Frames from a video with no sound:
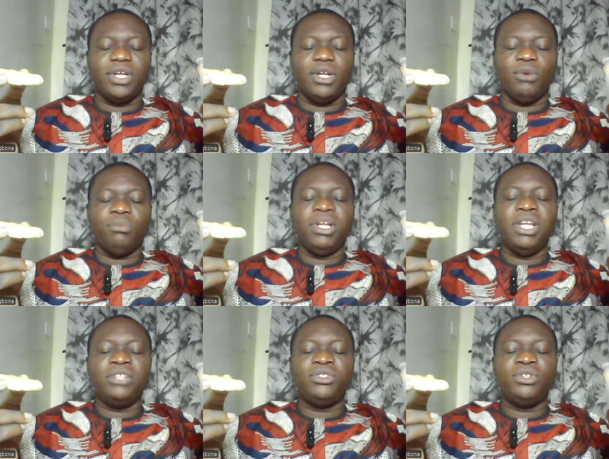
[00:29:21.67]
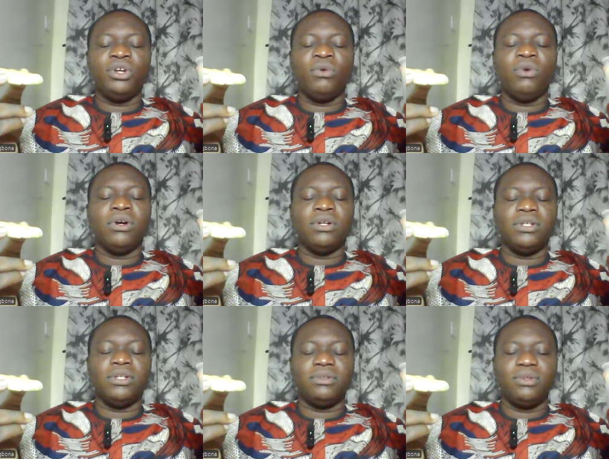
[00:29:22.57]
In obedience to your word,
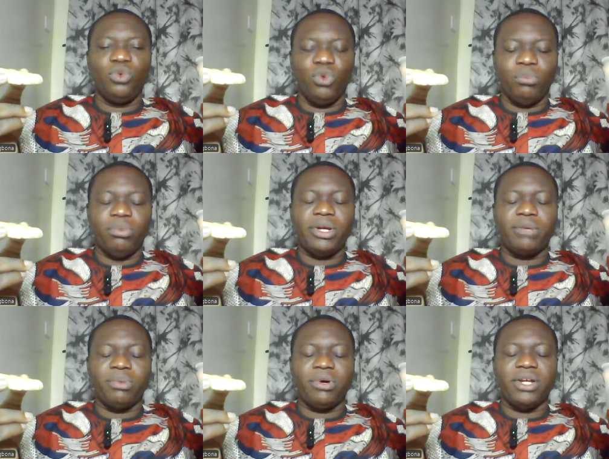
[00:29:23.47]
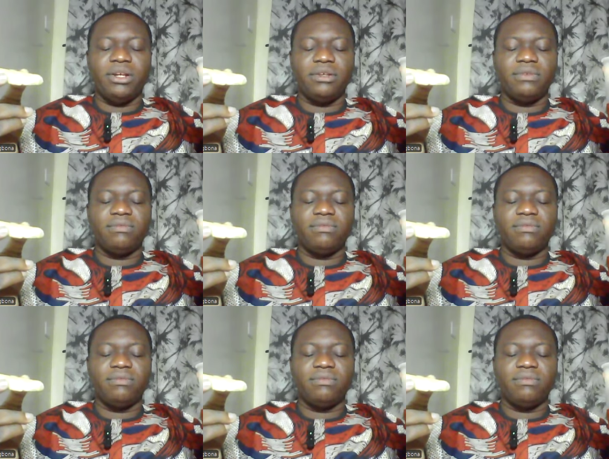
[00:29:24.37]
we break bread,